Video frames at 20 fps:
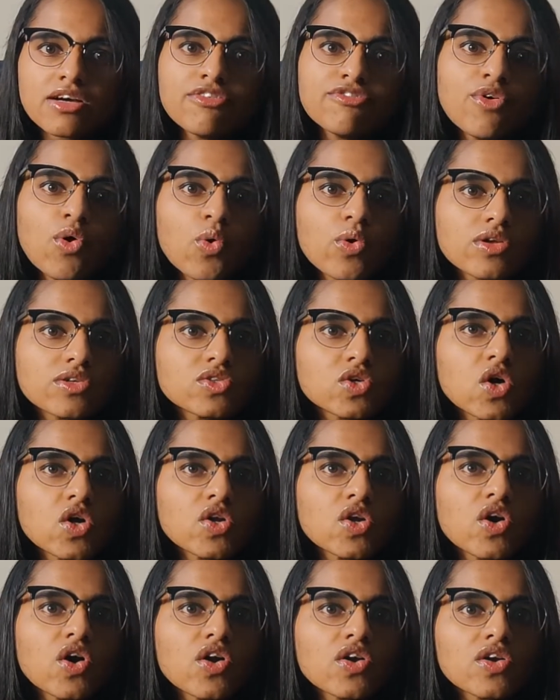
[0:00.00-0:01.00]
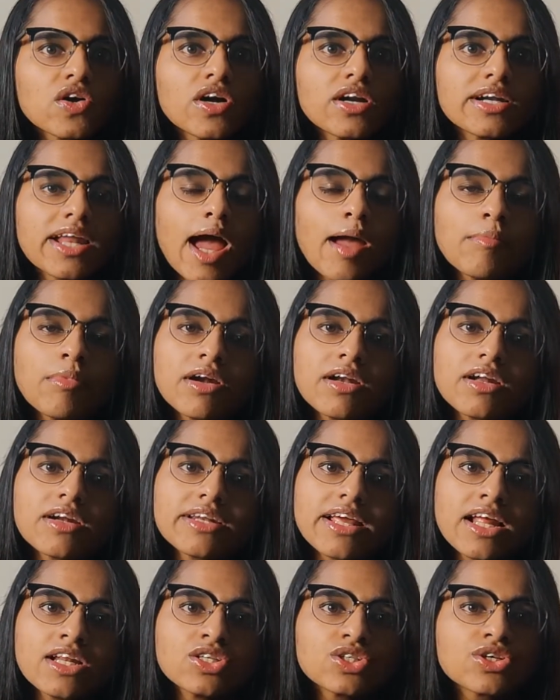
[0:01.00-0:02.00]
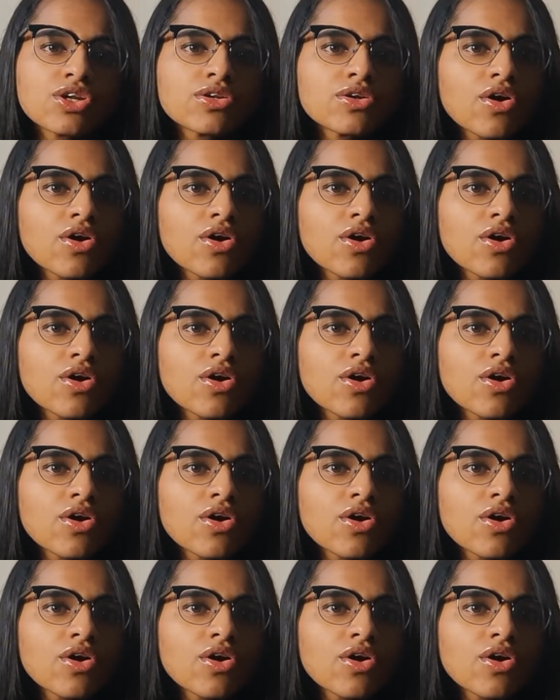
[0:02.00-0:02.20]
focus on your time under tension,